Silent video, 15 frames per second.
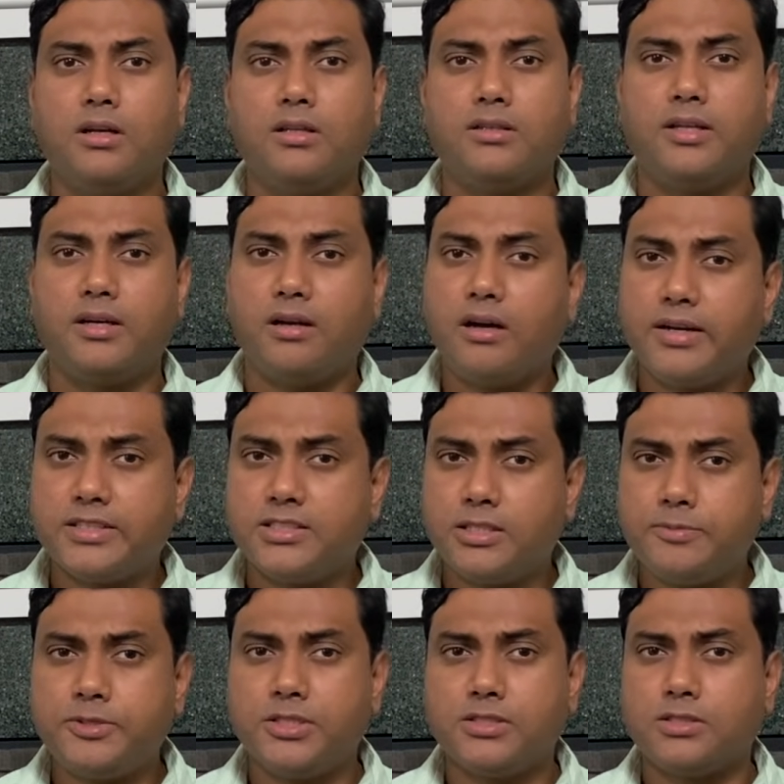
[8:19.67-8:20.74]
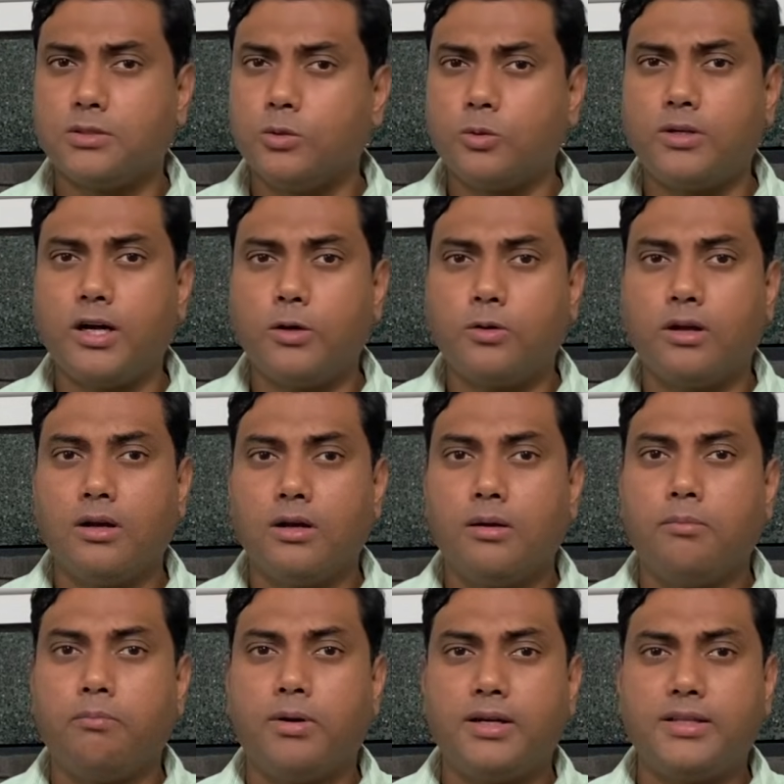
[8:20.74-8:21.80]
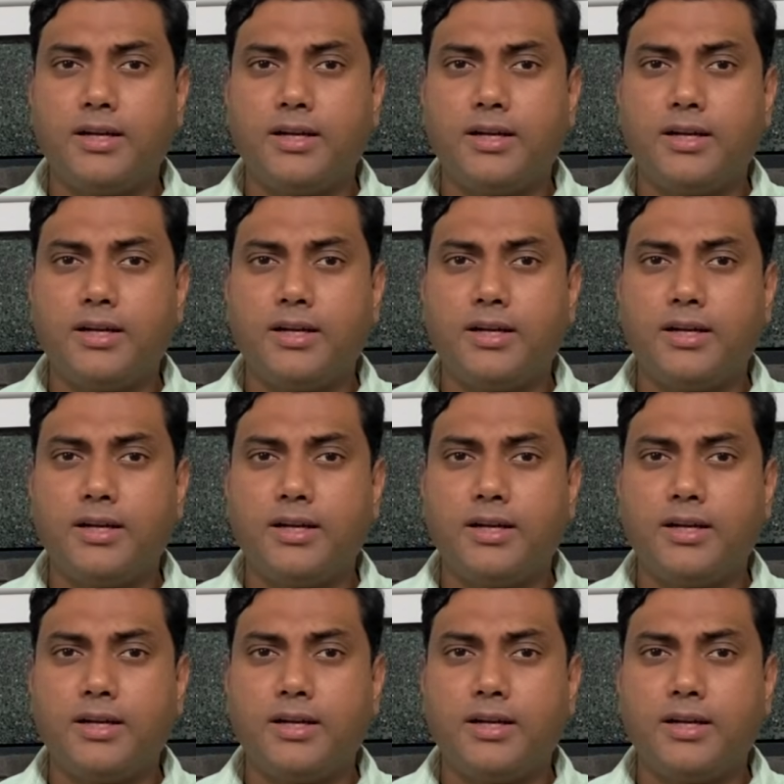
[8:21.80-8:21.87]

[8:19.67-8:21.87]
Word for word: There are exceptions, no doubt, but